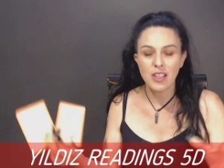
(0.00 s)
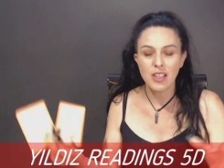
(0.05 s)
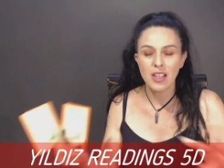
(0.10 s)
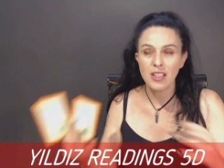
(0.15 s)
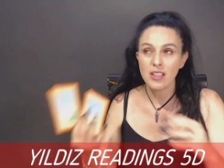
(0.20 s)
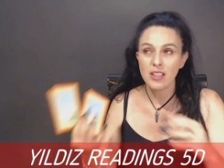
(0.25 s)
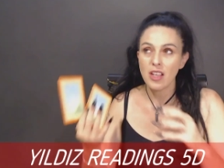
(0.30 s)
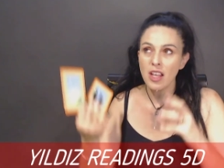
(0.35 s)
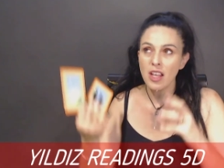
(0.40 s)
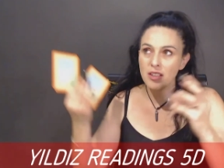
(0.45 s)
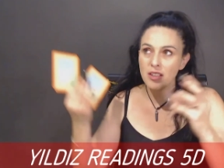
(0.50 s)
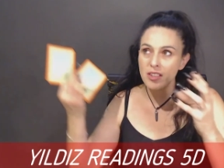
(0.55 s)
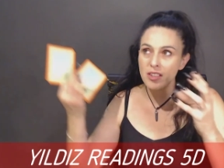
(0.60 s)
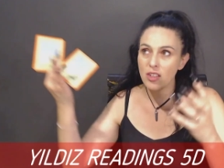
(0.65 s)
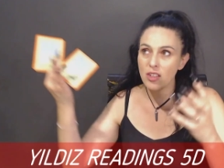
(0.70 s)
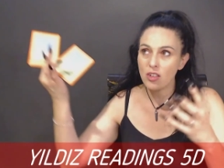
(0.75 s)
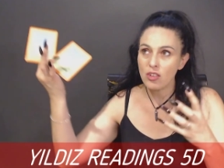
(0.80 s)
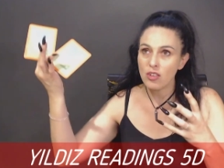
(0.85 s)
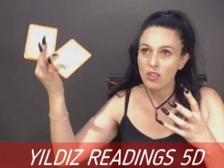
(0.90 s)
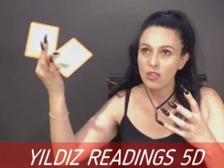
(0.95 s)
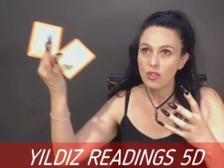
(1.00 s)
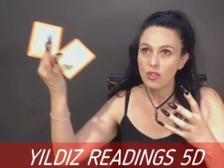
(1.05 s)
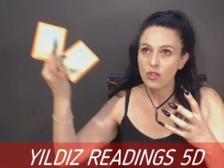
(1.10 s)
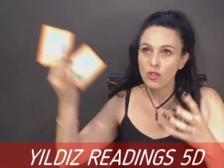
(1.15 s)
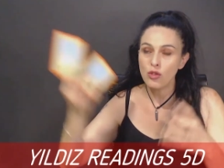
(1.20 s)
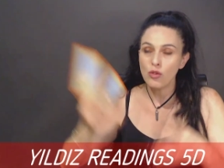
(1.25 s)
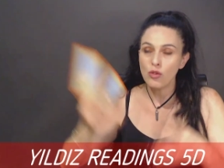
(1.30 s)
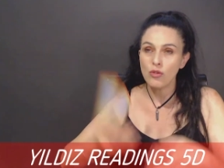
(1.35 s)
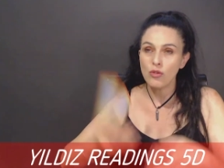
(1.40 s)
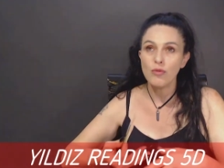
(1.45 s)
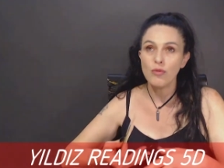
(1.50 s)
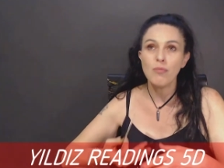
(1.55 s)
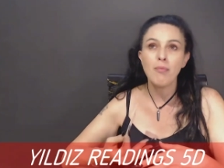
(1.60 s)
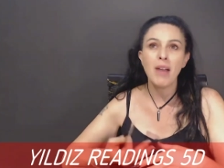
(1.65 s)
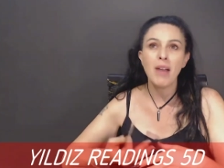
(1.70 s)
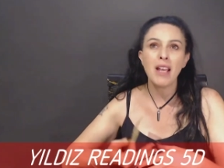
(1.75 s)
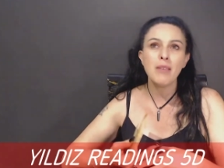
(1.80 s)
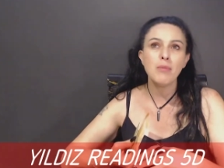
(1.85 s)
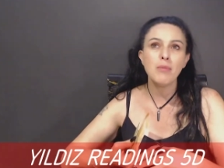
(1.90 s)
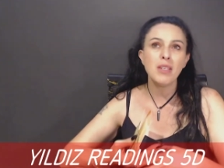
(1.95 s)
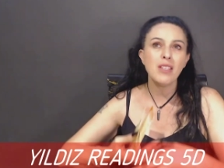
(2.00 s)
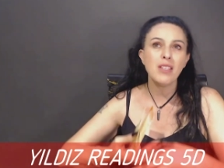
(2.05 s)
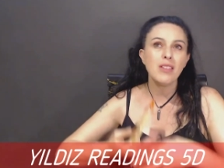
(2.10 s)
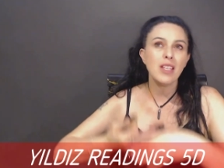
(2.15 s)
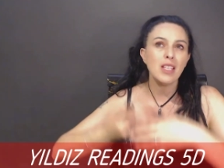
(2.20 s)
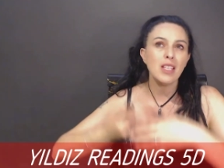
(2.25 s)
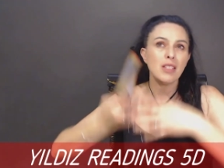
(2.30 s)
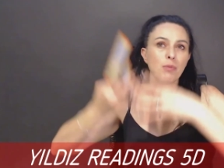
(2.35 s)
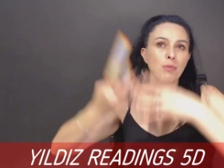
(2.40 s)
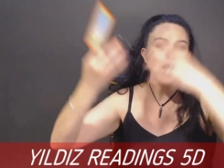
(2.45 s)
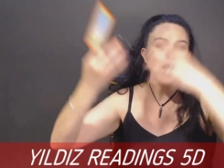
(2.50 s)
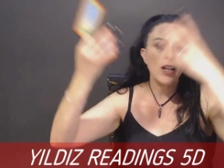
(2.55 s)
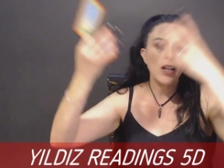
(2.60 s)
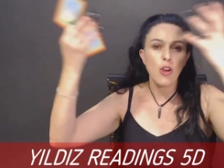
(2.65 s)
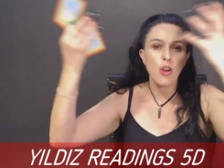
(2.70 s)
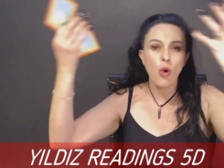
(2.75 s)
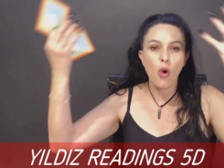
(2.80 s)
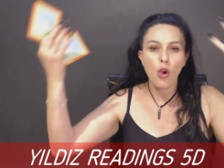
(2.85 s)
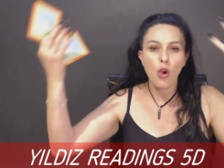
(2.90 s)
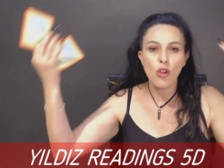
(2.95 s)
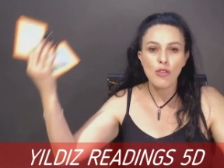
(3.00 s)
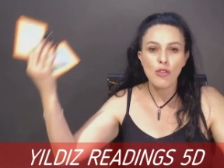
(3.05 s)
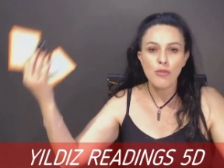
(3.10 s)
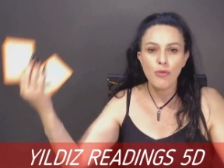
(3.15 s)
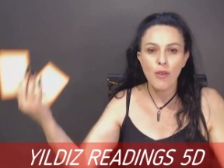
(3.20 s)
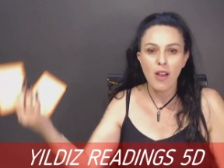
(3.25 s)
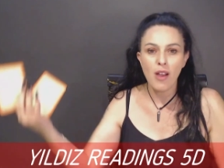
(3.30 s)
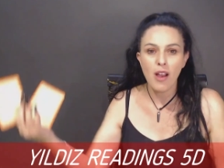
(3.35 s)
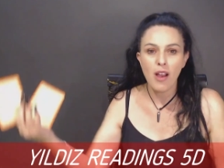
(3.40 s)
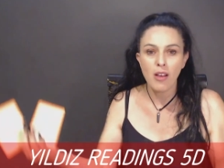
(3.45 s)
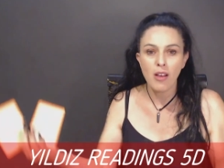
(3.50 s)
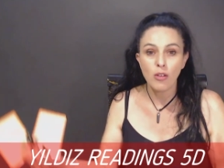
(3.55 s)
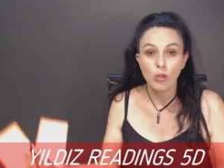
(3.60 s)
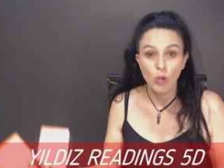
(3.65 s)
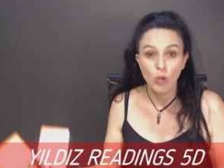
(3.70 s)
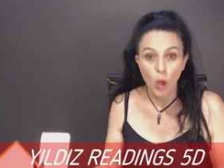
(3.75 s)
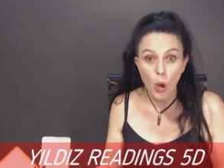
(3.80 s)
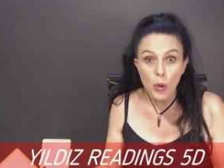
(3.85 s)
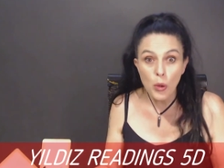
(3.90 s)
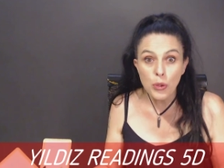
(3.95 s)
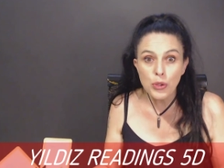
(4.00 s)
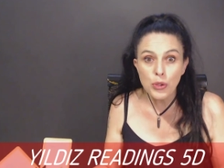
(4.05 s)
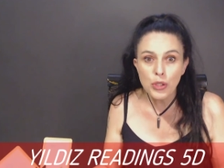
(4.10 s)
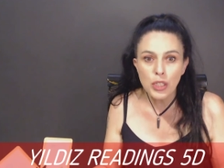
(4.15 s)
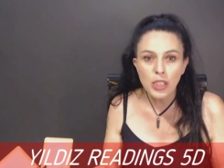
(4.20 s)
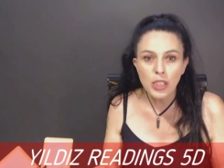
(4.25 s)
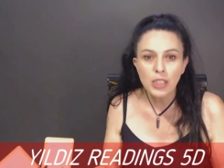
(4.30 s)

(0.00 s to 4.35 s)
It, it's you, maybe there's been an overload.